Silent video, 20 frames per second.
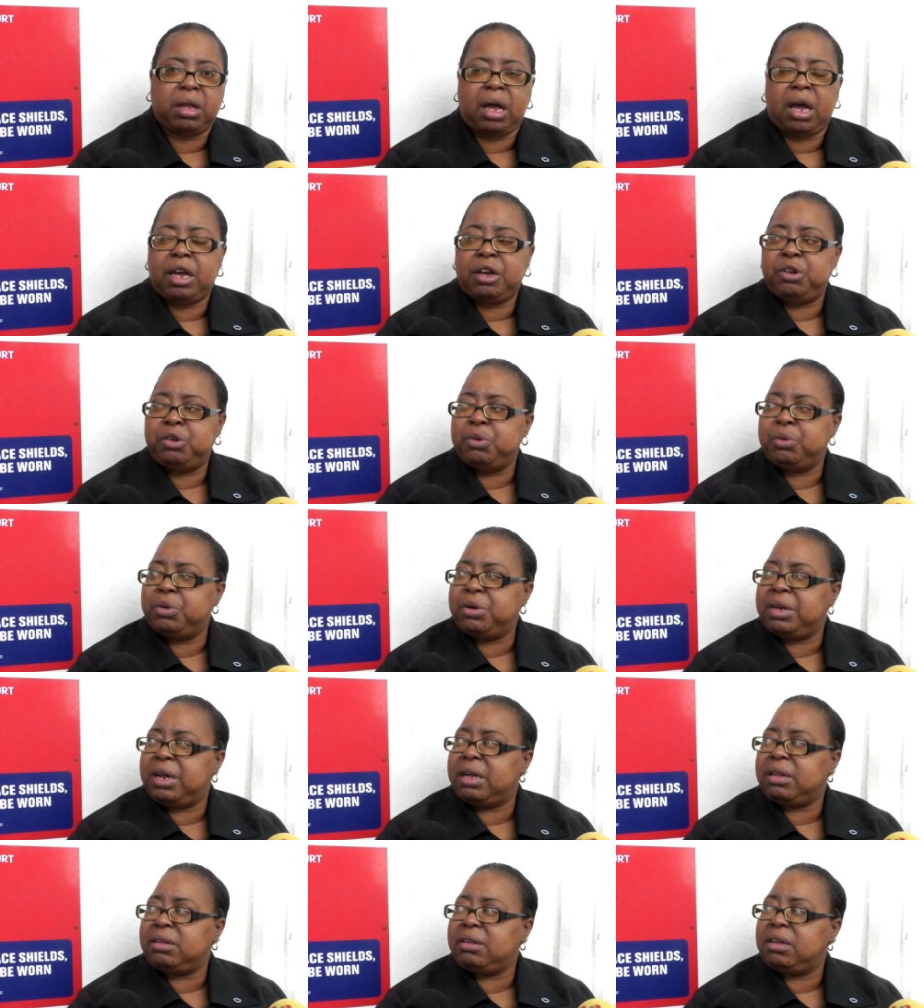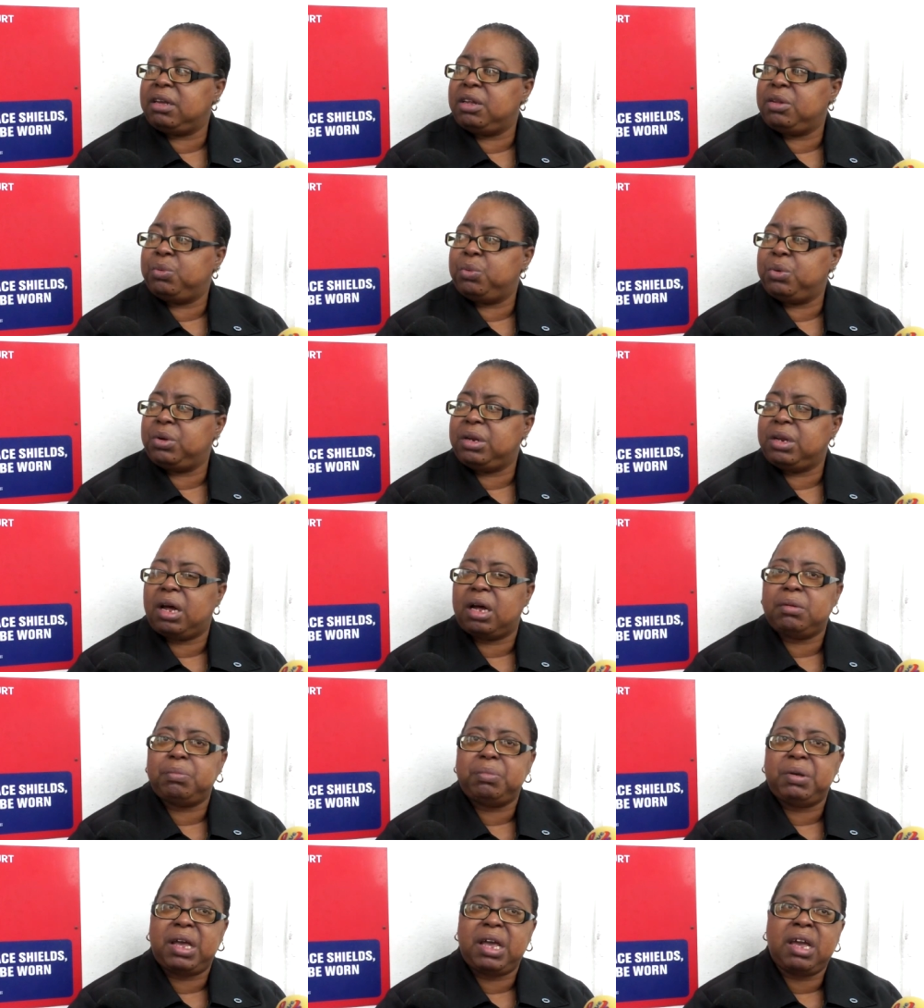I know that it would
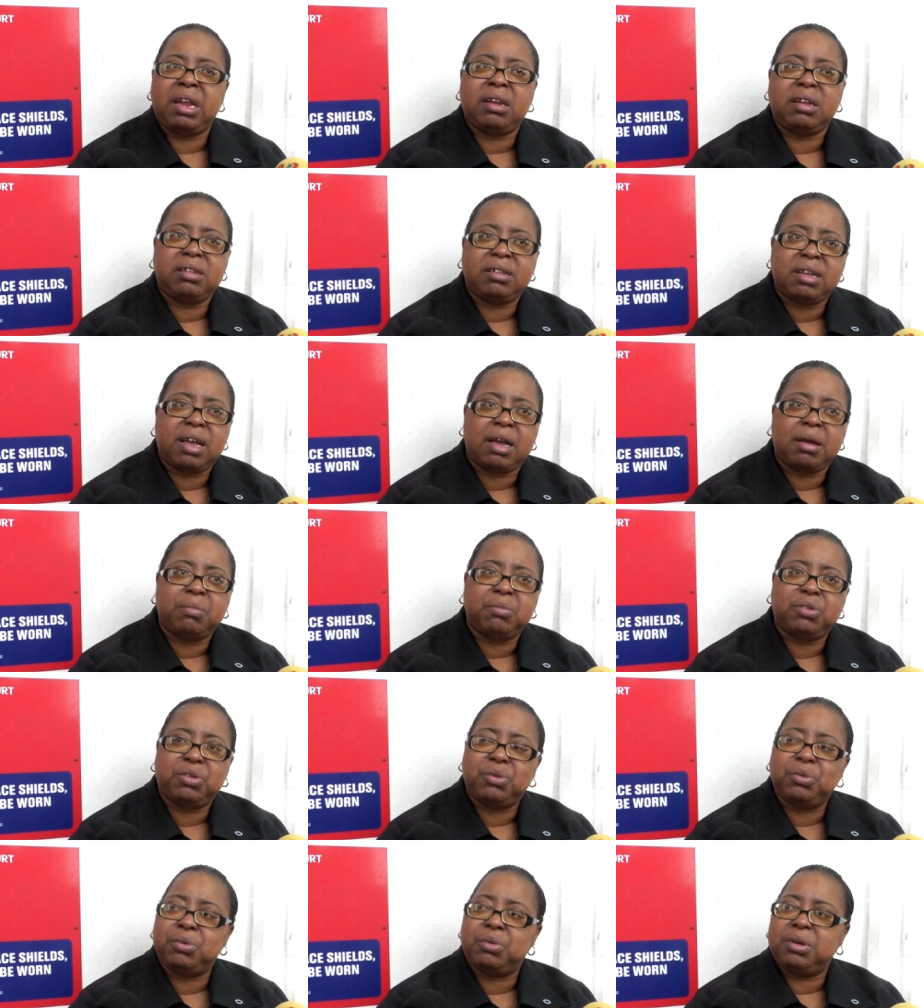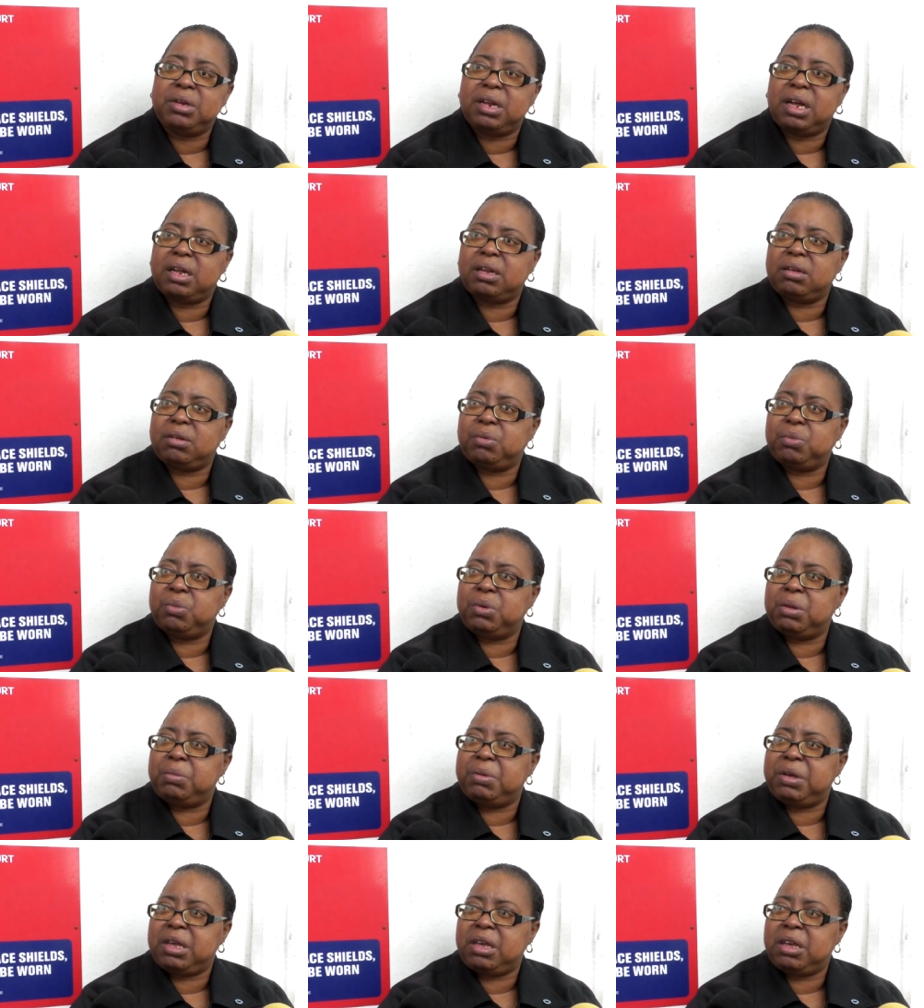not be anytime soon that
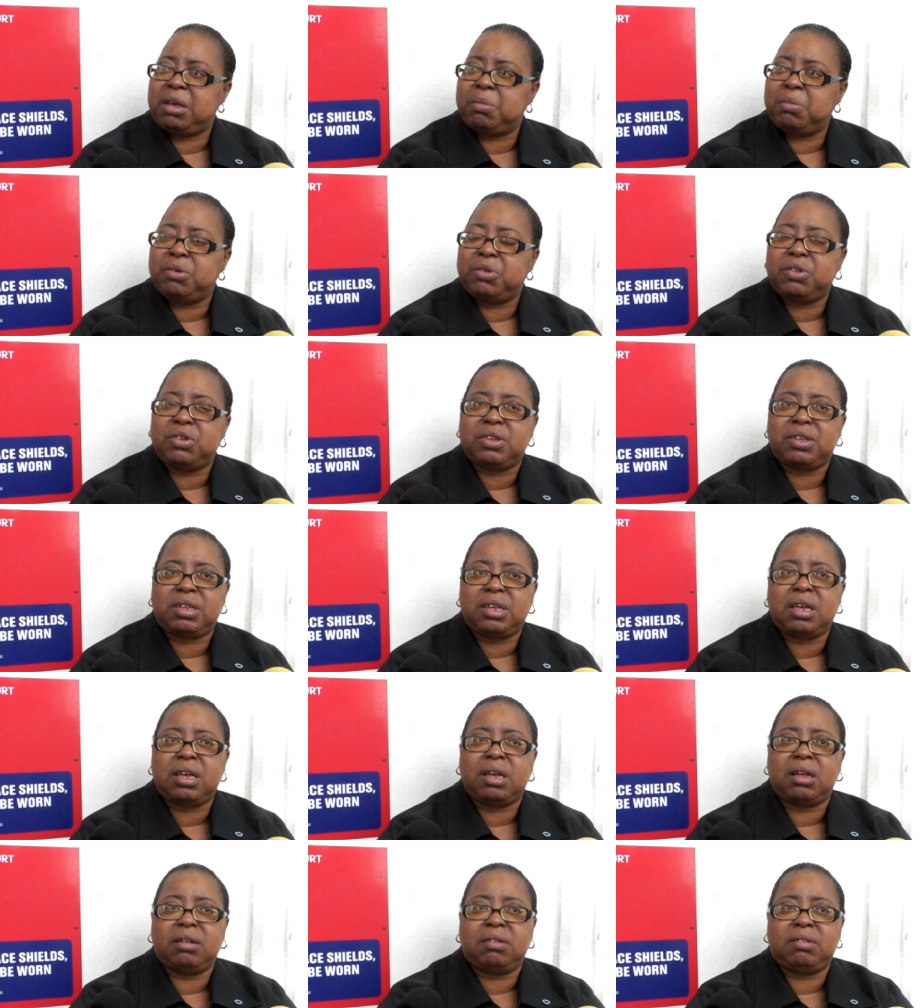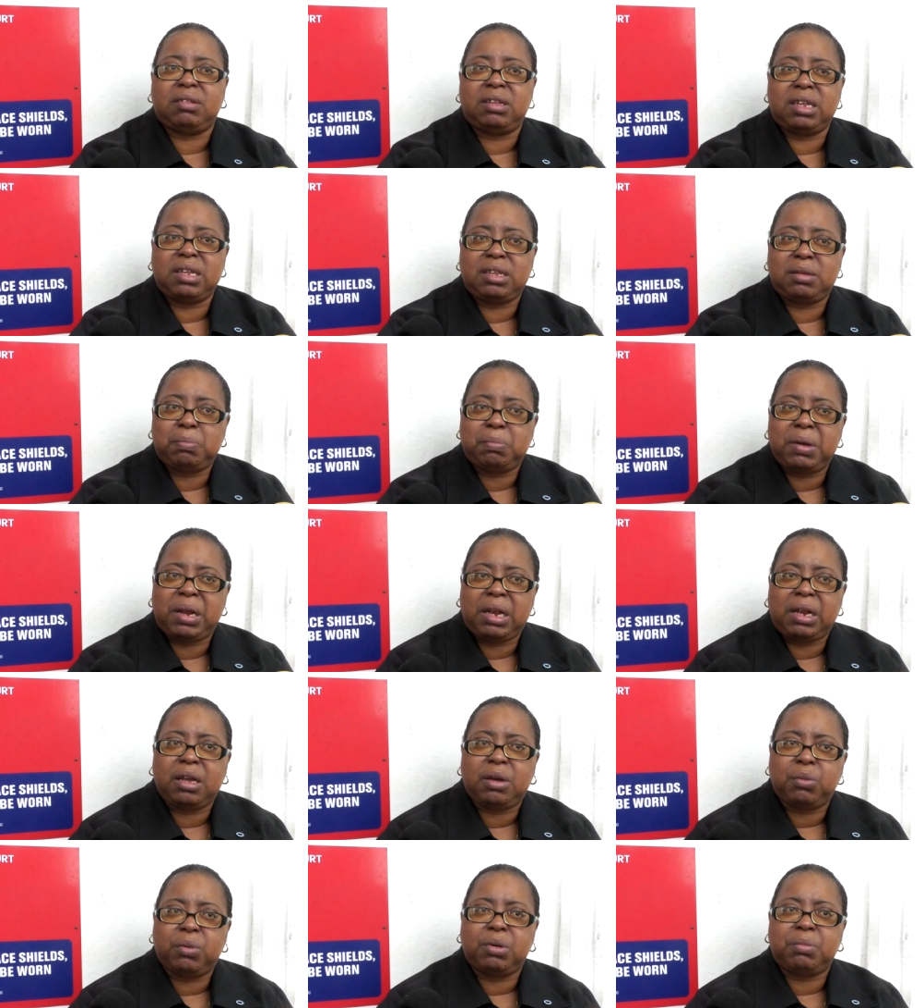we'll be able to say this
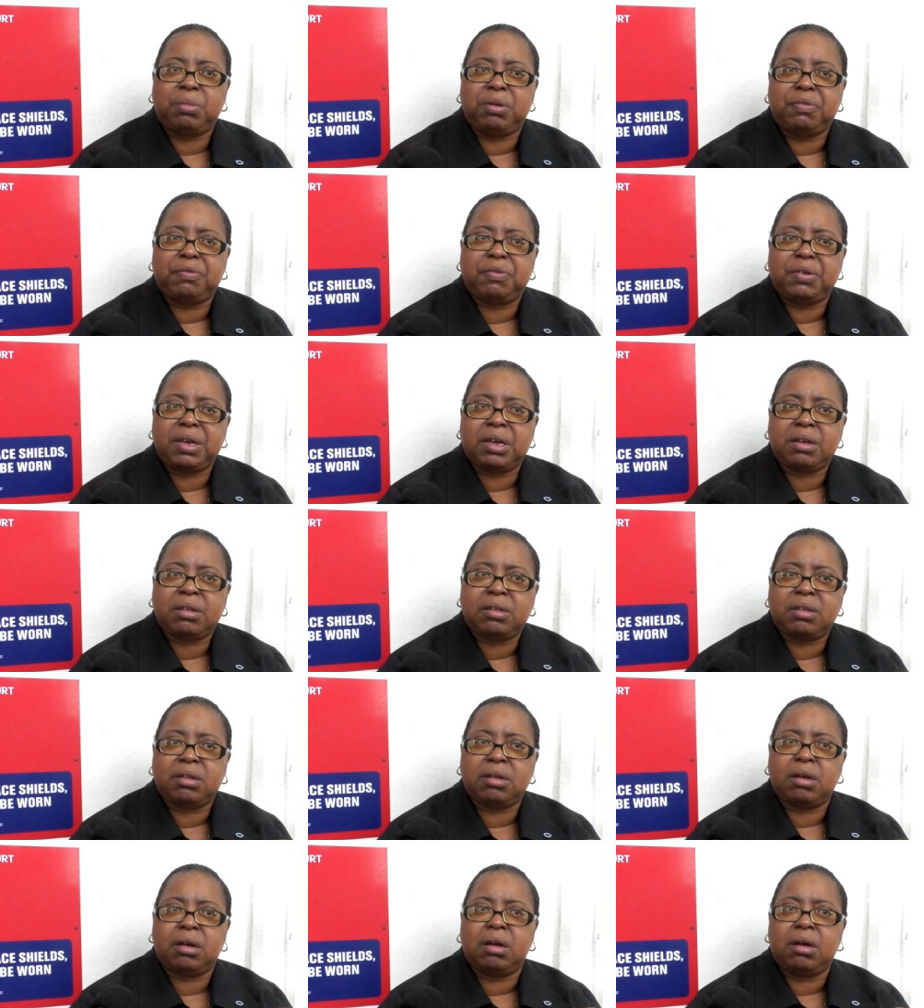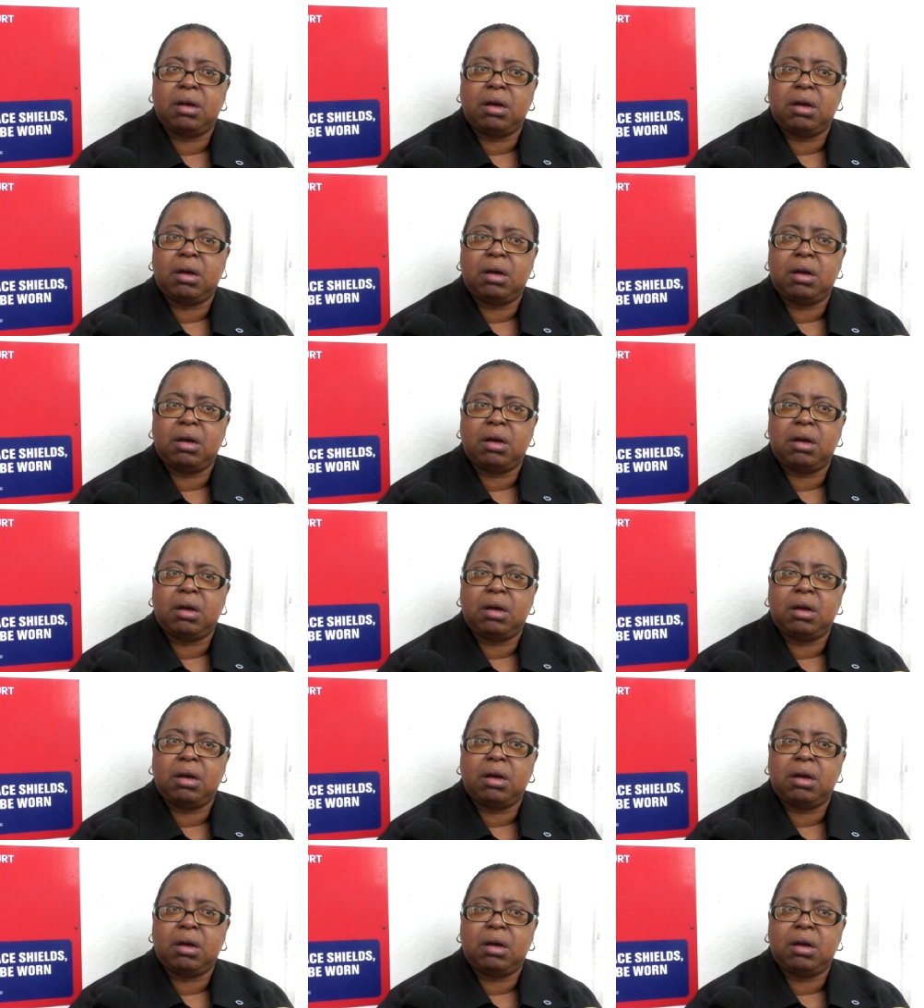building will be fixed.